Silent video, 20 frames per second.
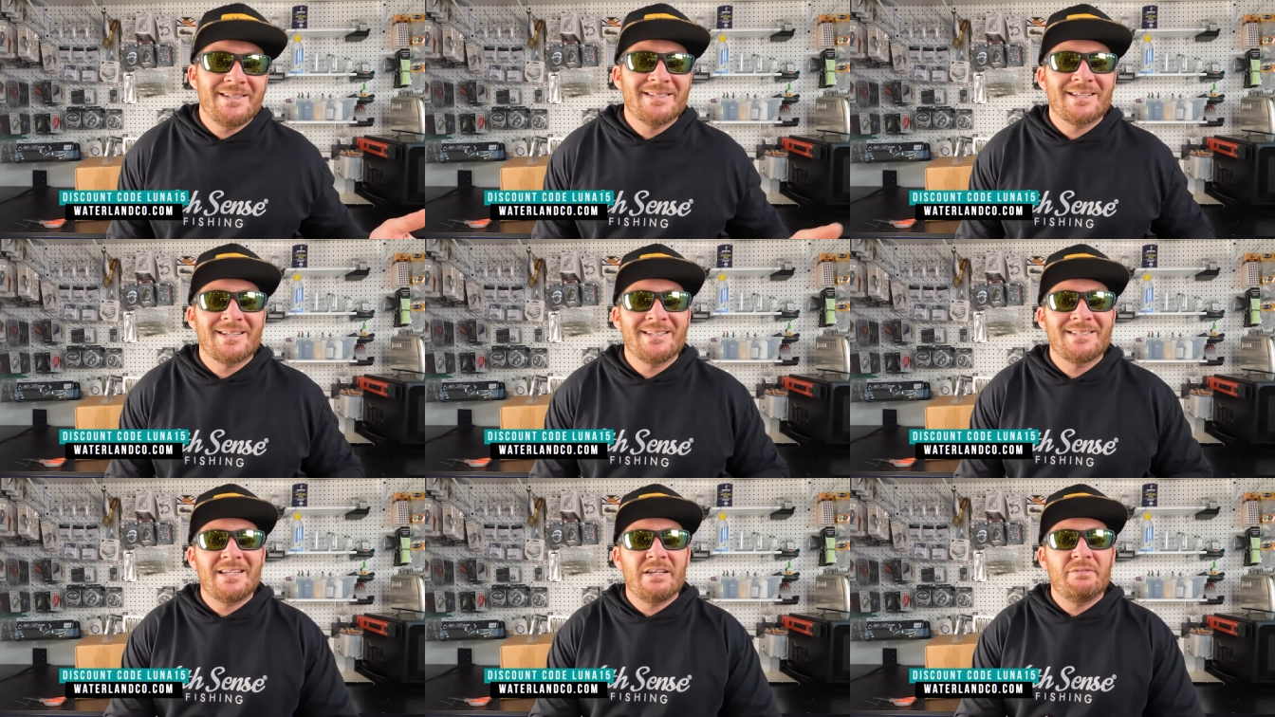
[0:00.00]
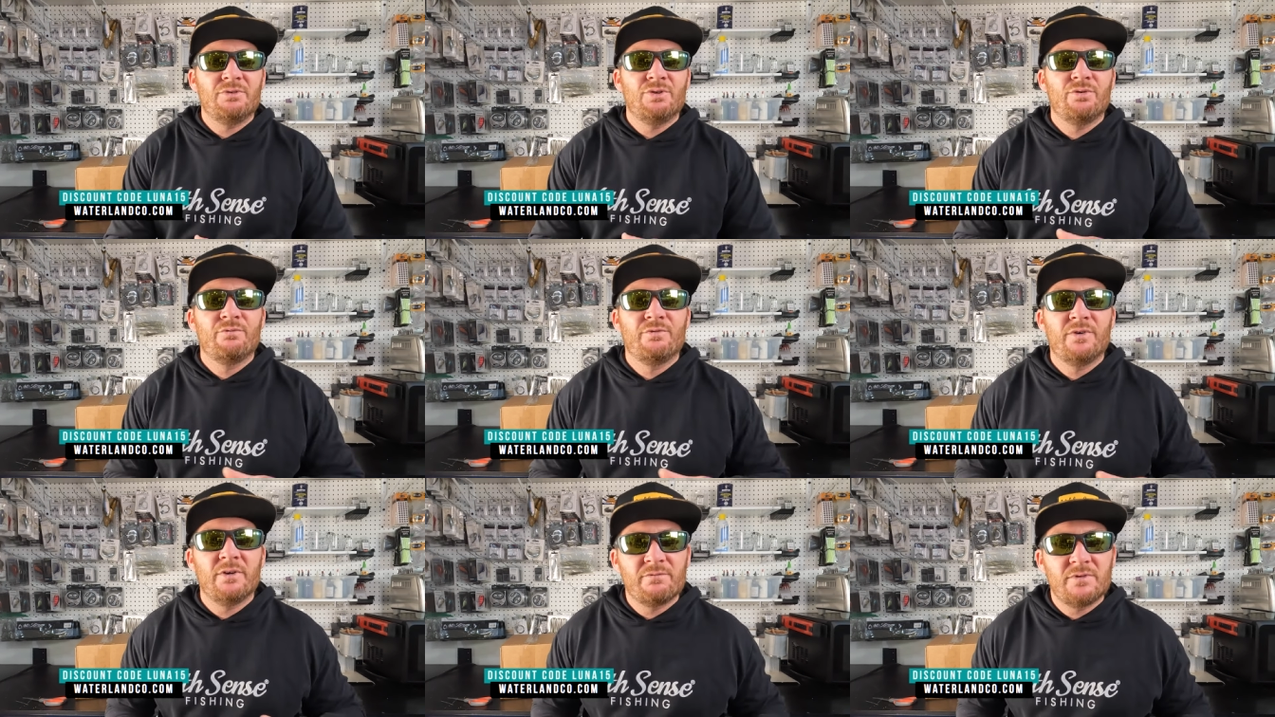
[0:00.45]
It's gonna save
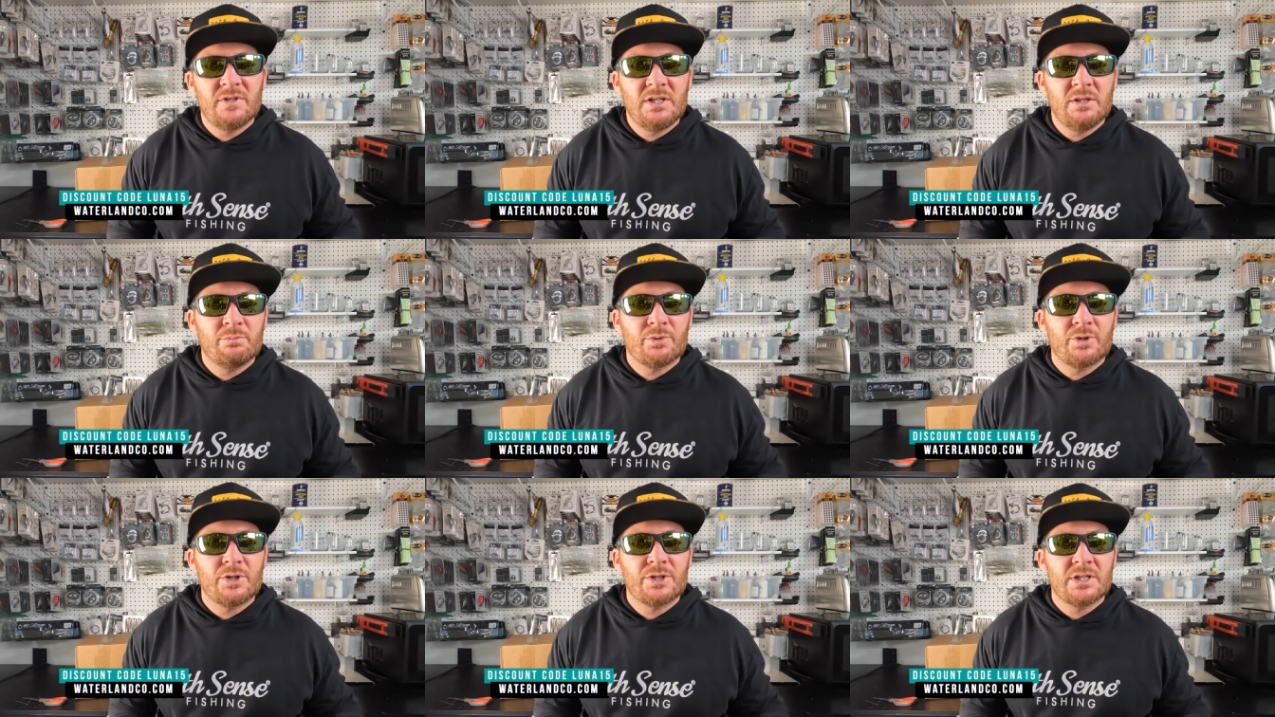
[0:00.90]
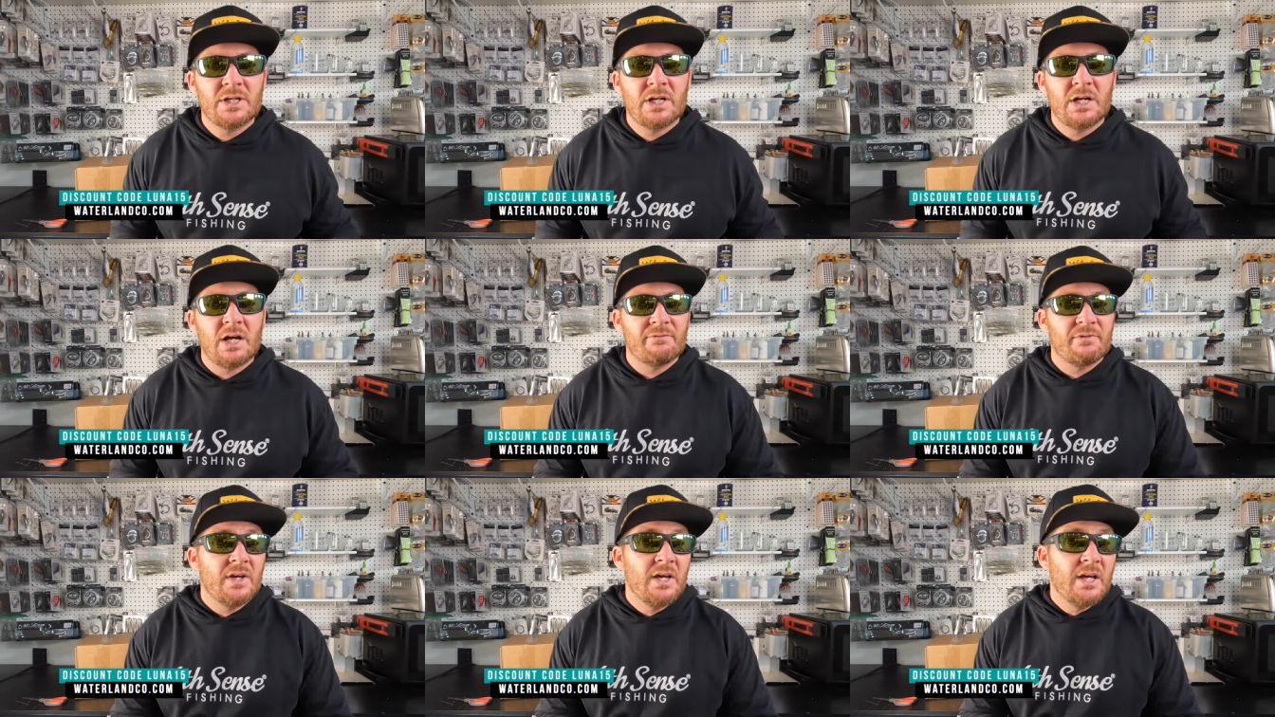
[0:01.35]
you
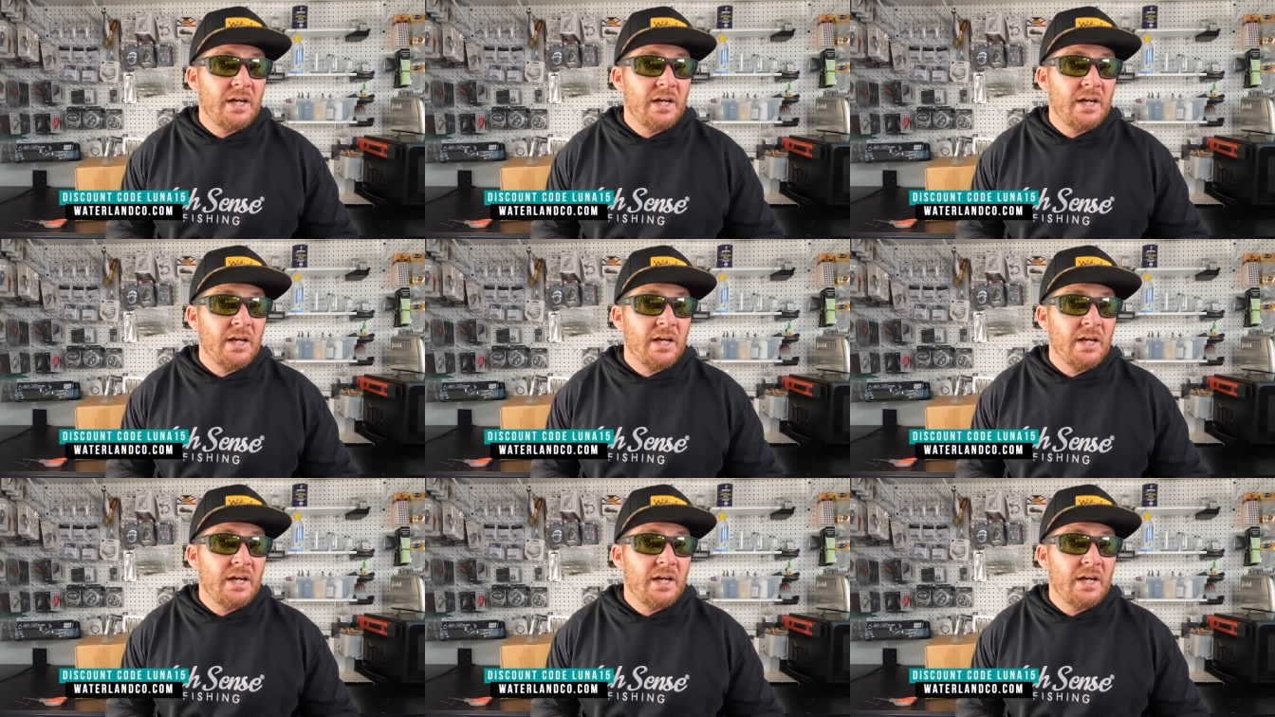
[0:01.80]
15% off